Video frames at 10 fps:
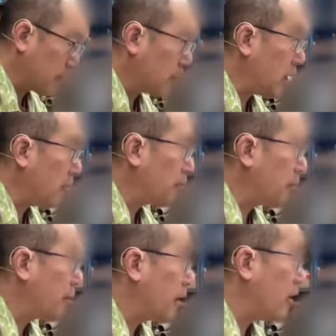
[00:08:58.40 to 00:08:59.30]
pre
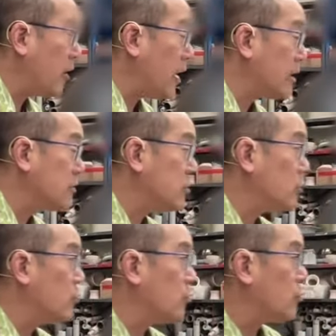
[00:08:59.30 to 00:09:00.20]
preparing
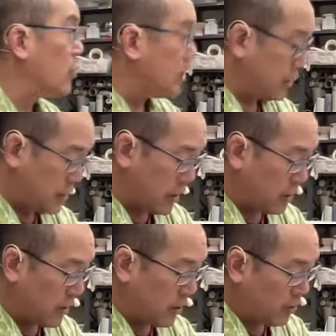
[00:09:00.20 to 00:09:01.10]
to think
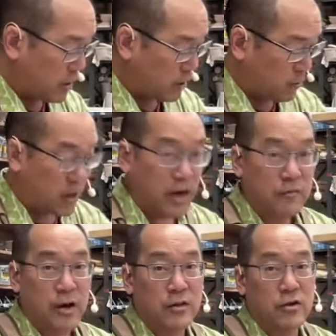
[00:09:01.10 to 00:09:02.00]
about what I want,
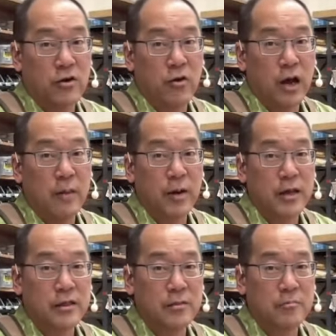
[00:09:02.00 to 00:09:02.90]
right? So I
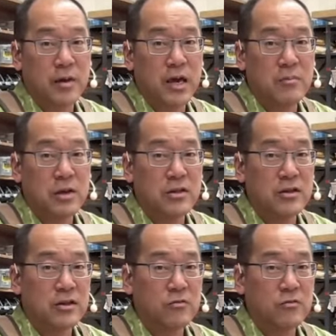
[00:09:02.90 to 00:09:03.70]
might, maybe this is